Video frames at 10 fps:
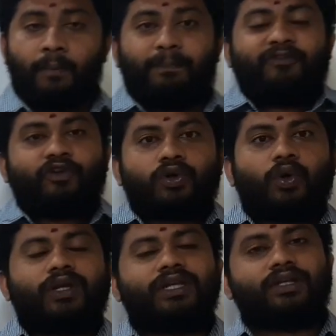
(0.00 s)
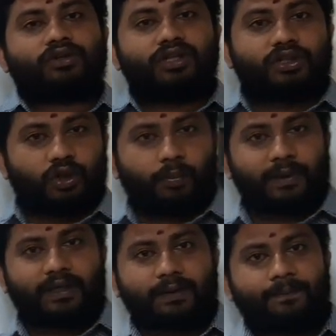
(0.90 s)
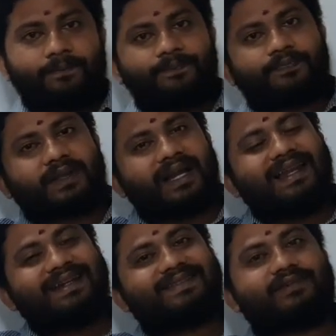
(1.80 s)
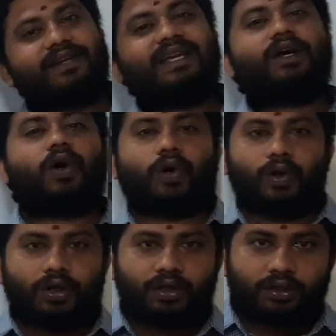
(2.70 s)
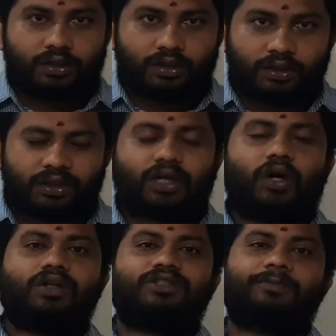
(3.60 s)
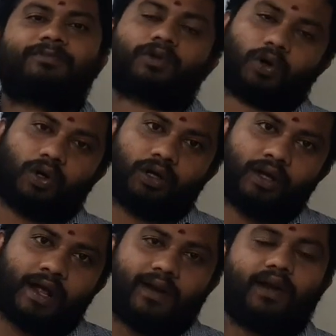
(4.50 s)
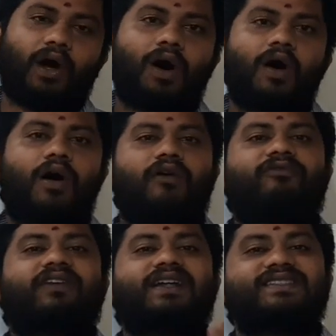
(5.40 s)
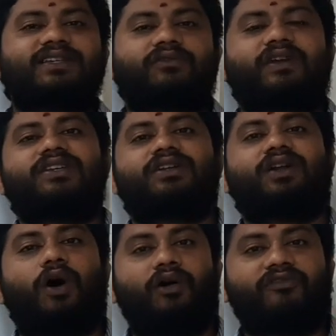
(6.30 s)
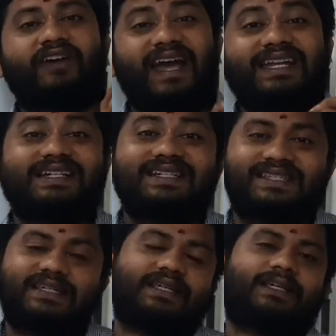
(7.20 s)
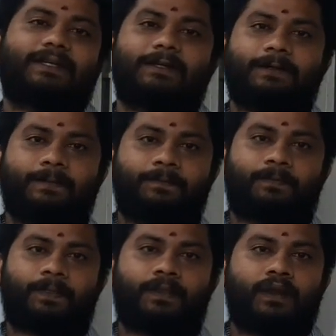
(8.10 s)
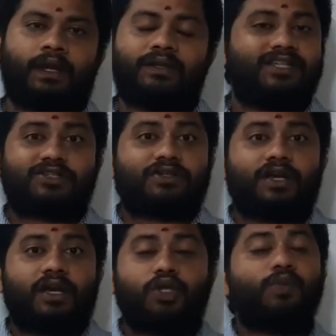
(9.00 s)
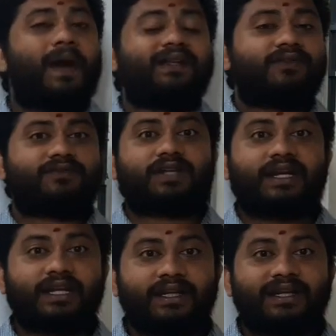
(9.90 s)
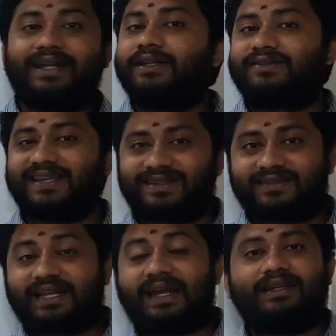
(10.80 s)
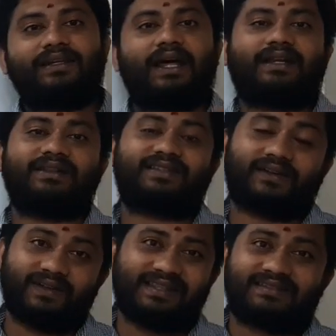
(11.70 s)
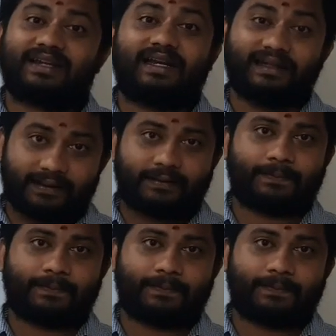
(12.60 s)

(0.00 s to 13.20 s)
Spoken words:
Before going into the topic, let's recall the concept called law of conservation of energy. This you might have studied in 6th standard or in 7th standard.